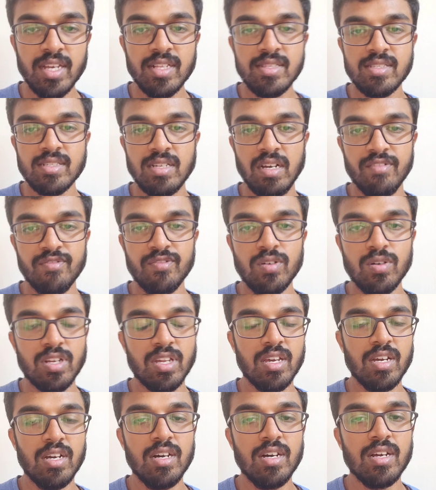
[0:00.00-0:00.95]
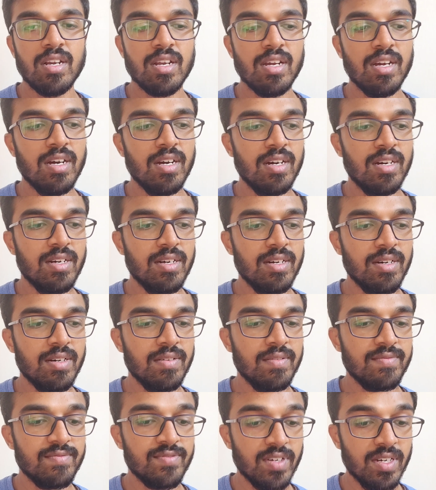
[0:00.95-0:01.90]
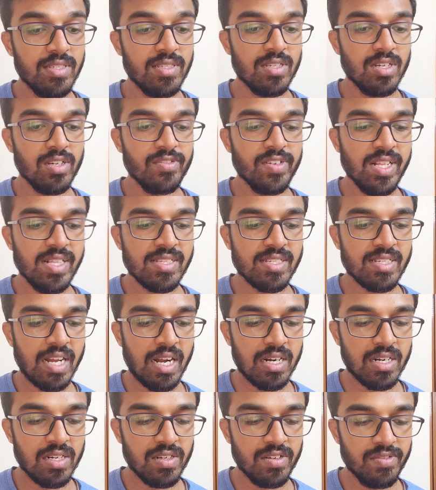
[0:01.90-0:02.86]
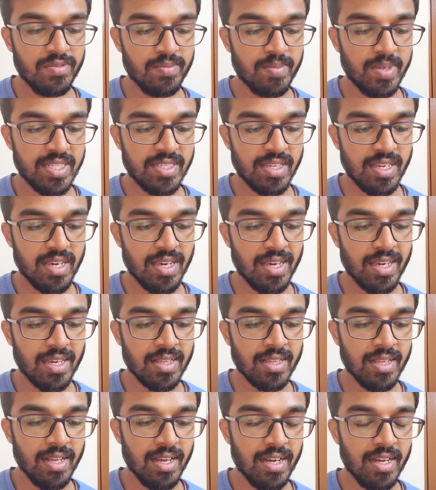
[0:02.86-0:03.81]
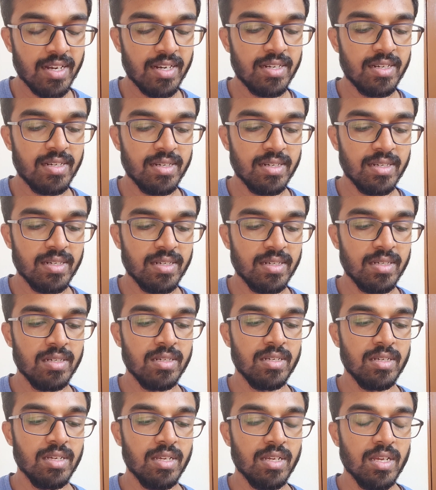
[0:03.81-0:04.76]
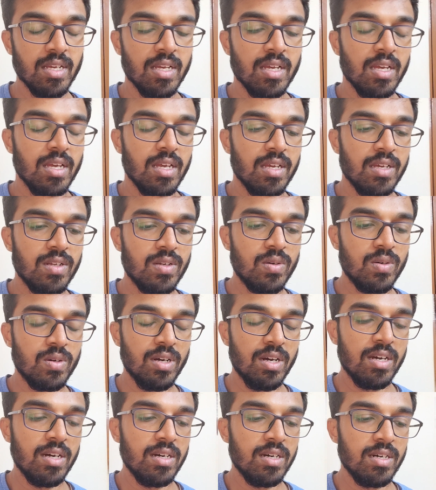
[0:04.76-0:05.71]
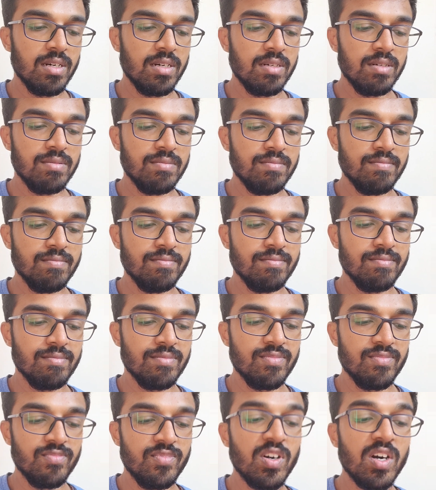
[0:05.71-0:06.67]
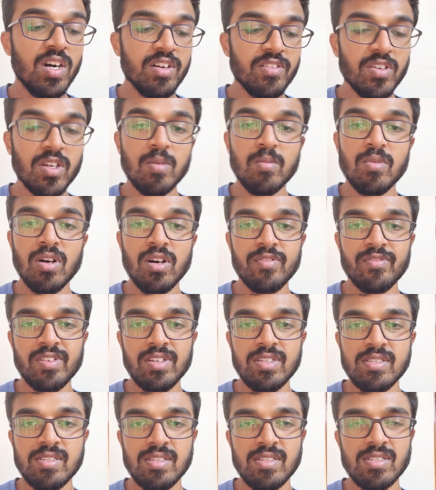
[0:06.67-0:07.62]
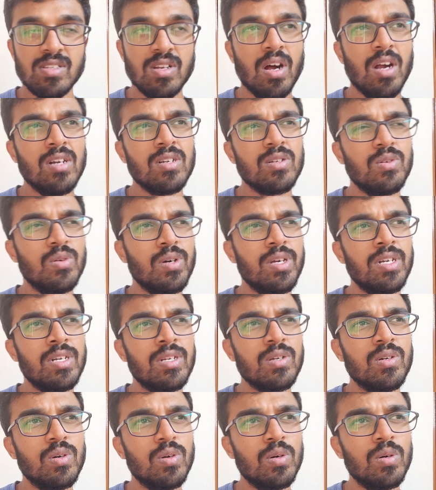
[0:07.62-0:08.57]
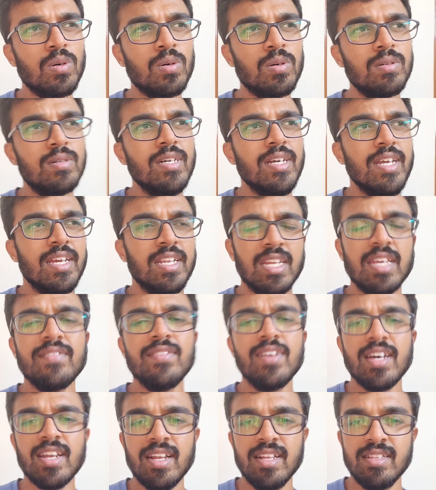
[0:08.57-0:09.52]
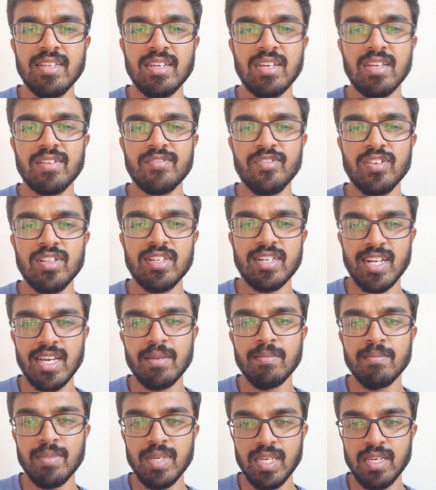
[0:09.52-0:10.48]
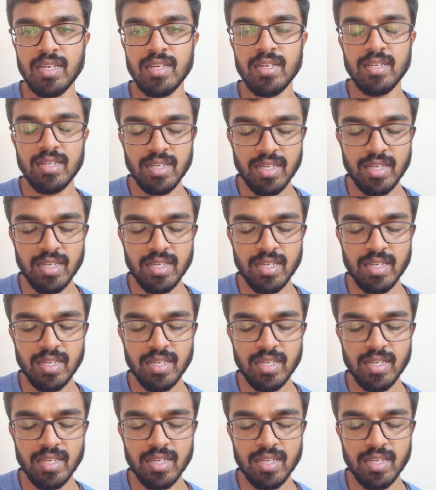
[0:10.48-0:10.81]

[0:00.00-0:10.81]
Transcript: stuff over here. First off, I'll start off by saying that you know work from office is not going to go anywhere, I think, for the time being,